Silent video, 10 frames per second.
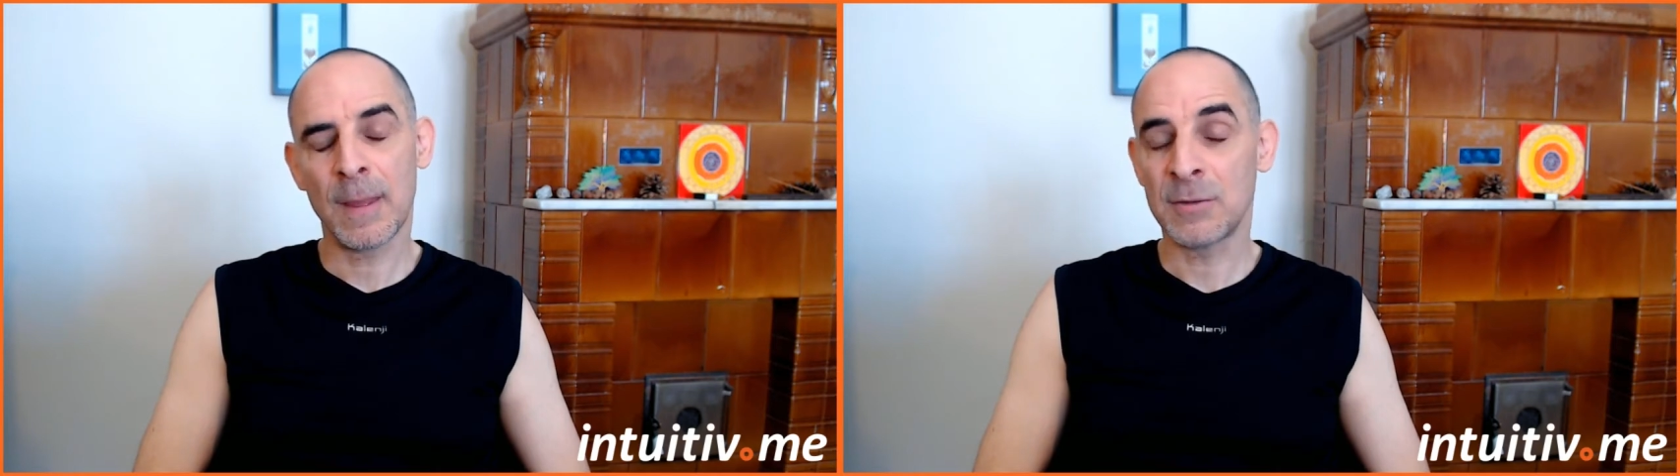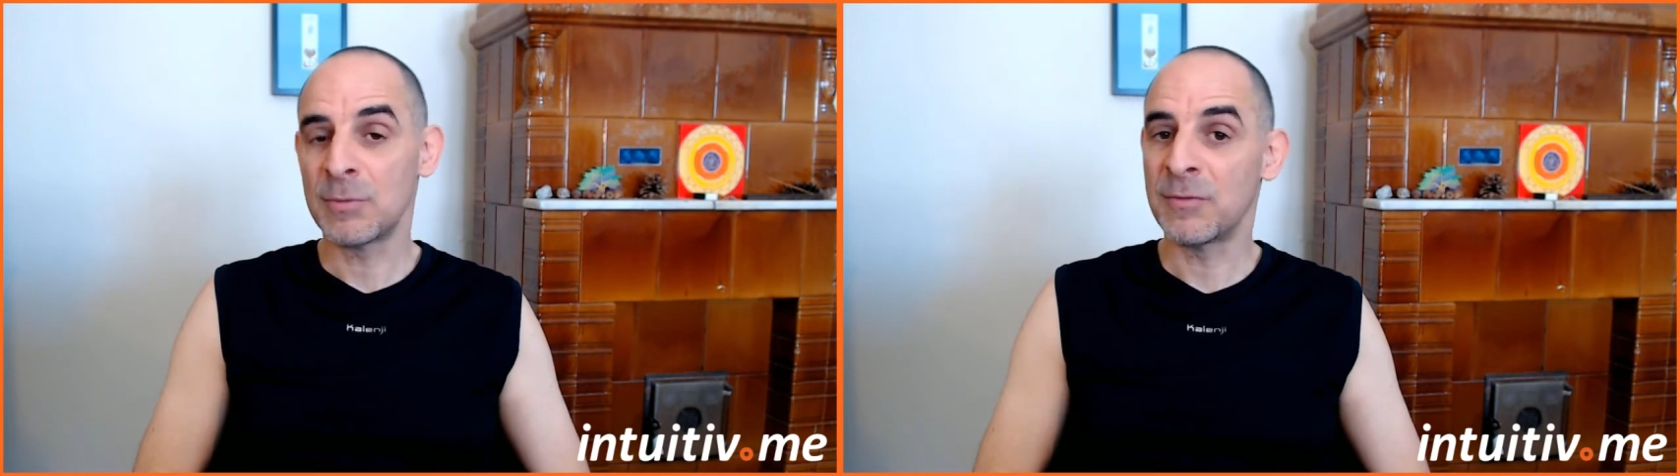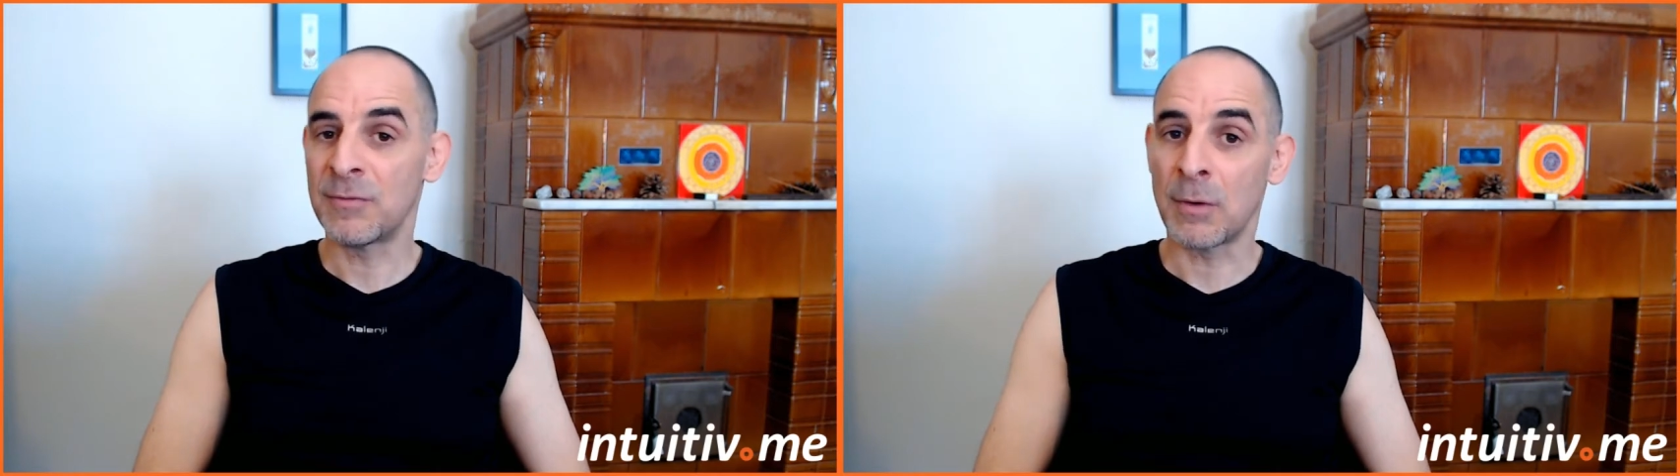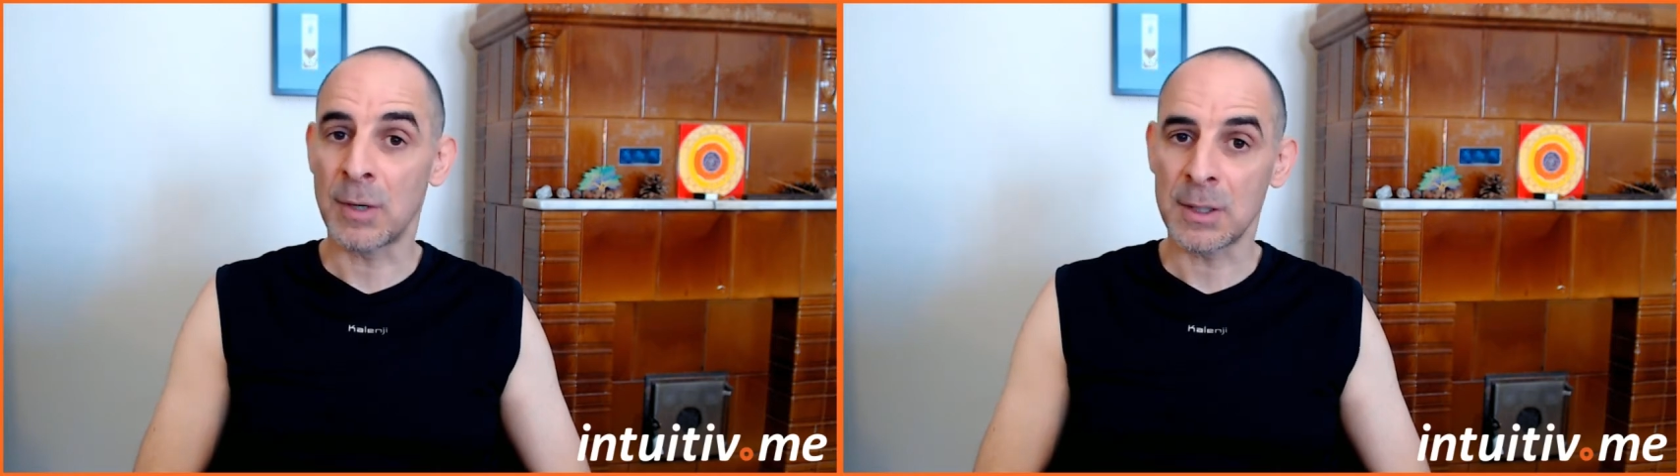to move forward.